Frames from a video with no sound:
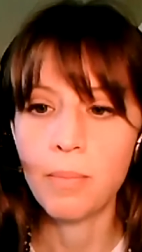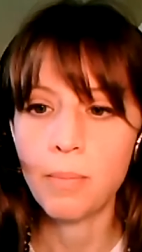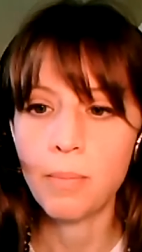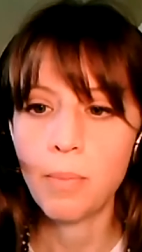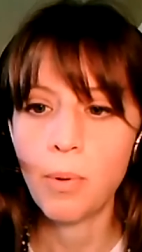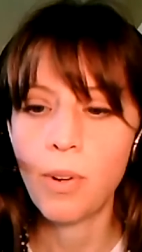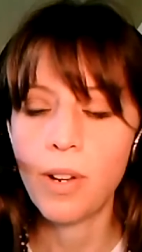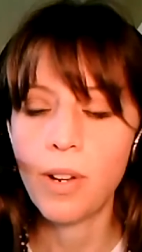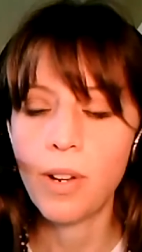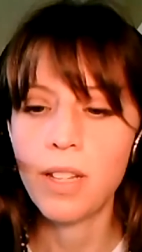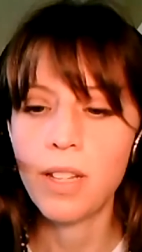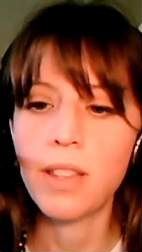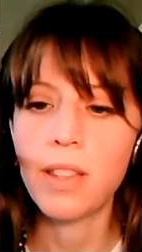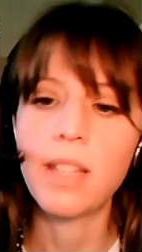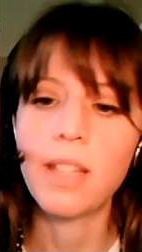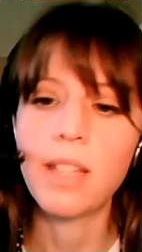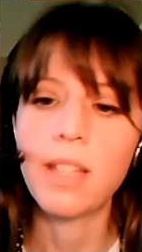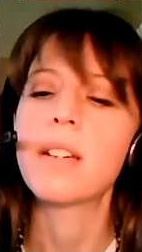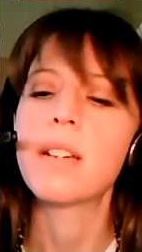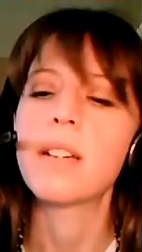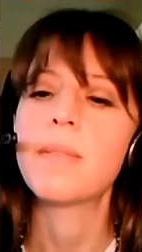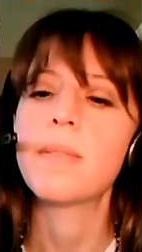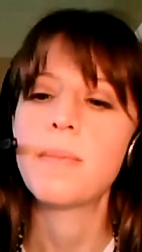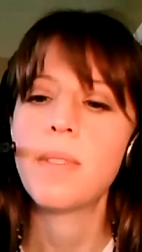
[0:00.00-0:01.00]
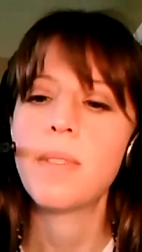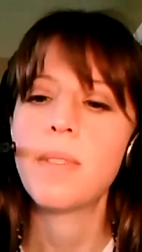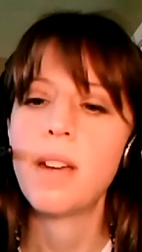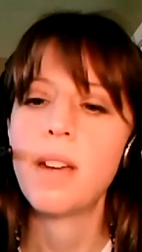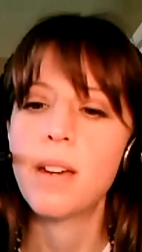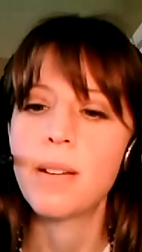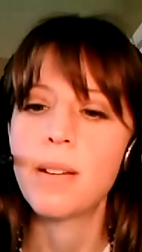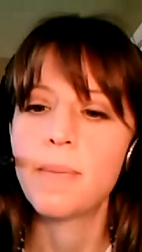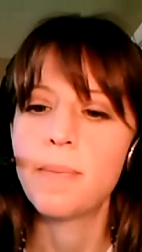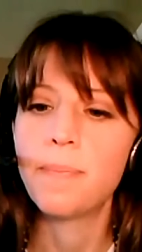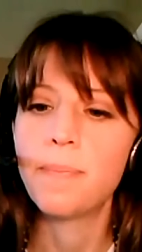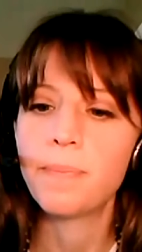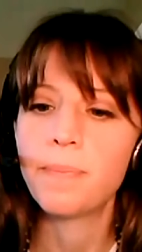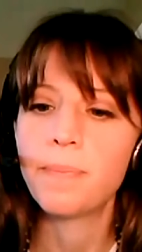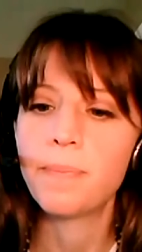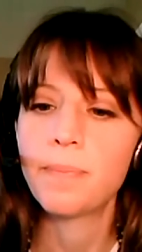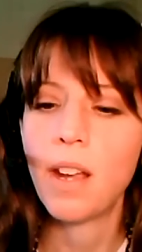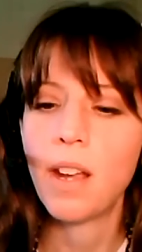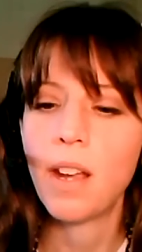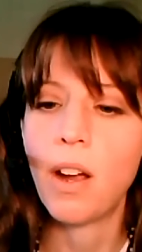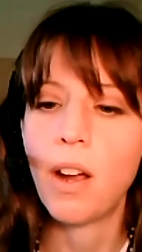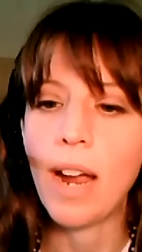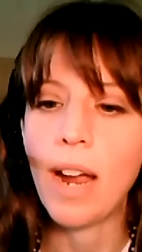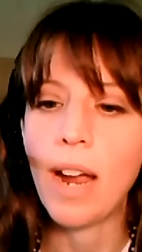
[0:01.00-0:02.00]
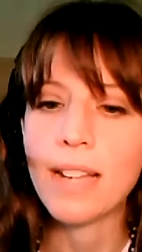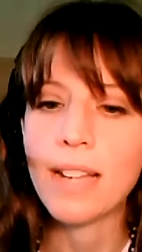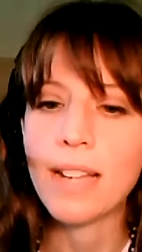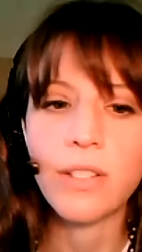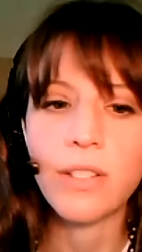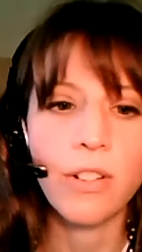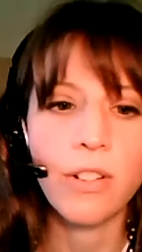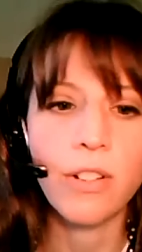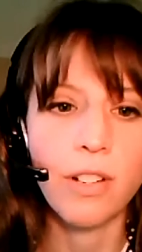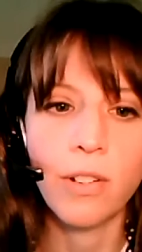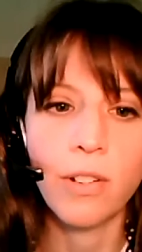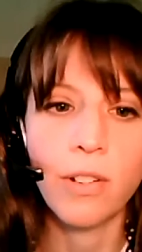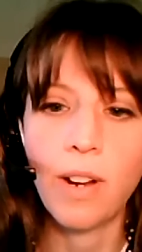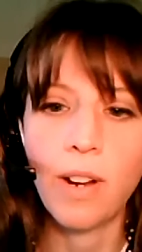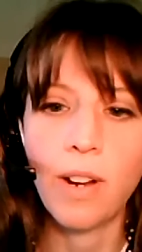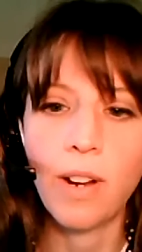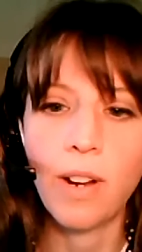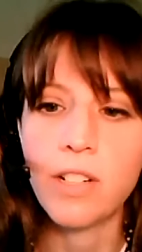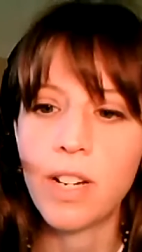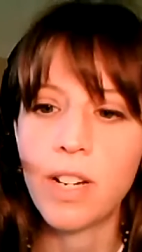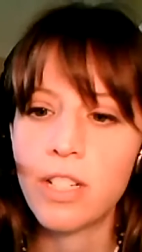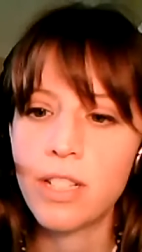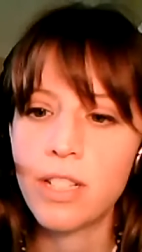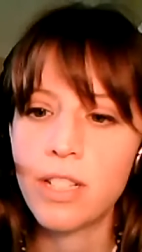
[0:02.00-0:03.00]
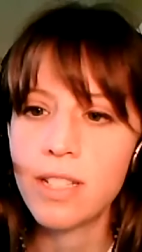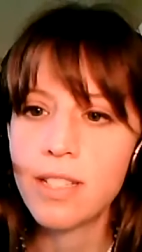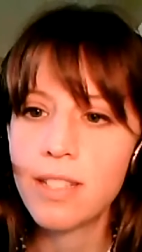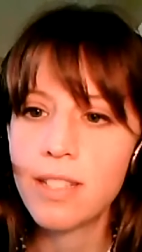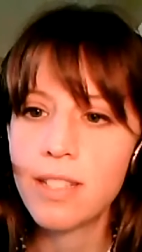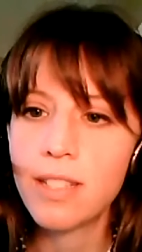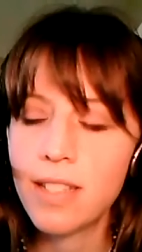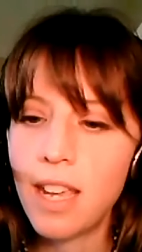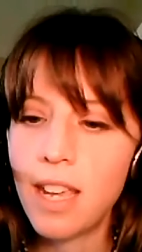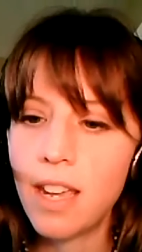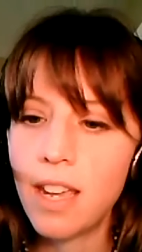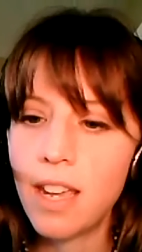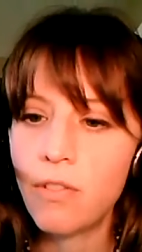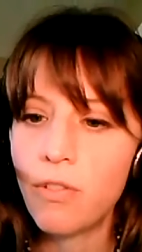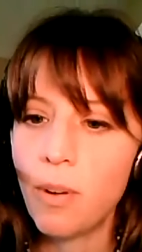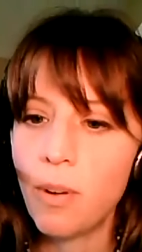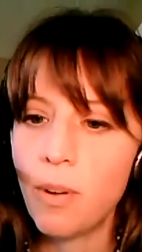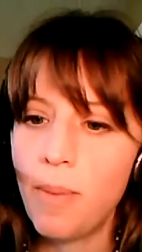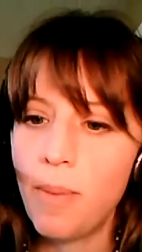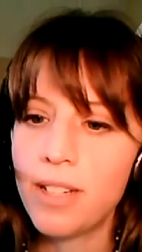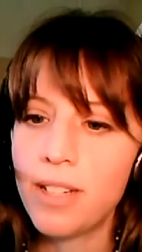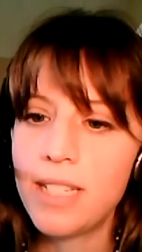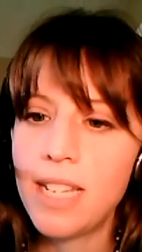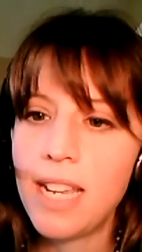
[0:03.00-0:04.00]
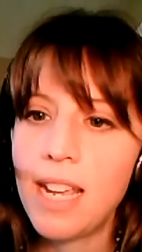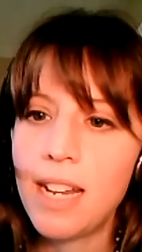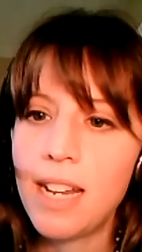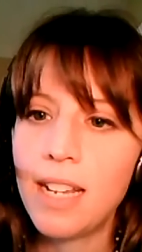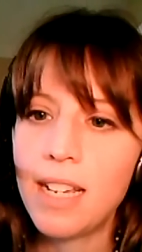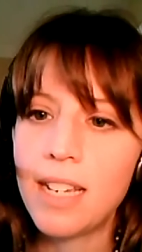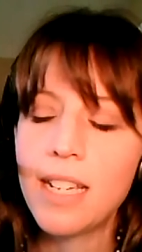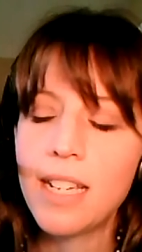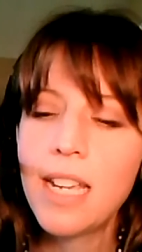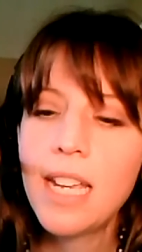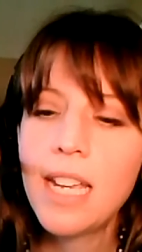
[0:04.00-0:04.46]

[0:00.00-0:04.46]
point the our asker in the right direction. This is Ed from Montana.